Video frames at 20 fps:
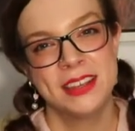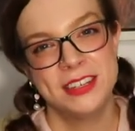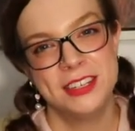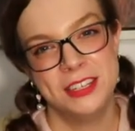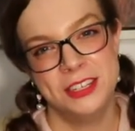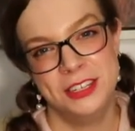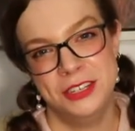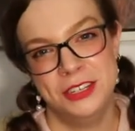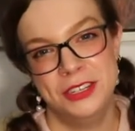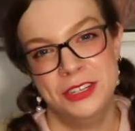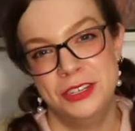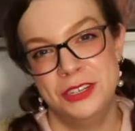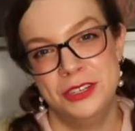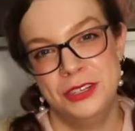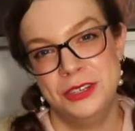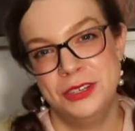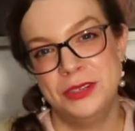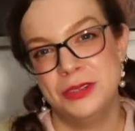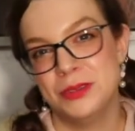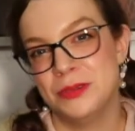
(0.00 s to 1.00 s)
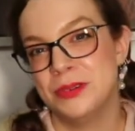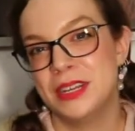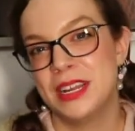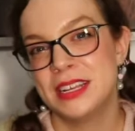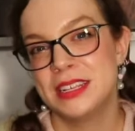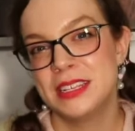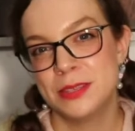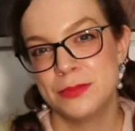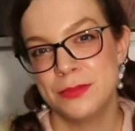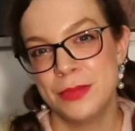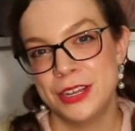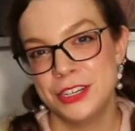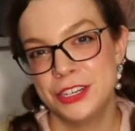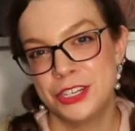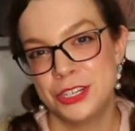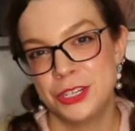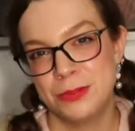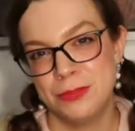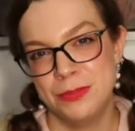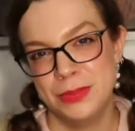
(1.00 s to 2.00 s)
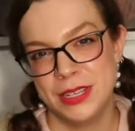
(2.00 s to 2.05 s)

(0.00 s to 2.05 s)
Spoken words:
didn't do it as much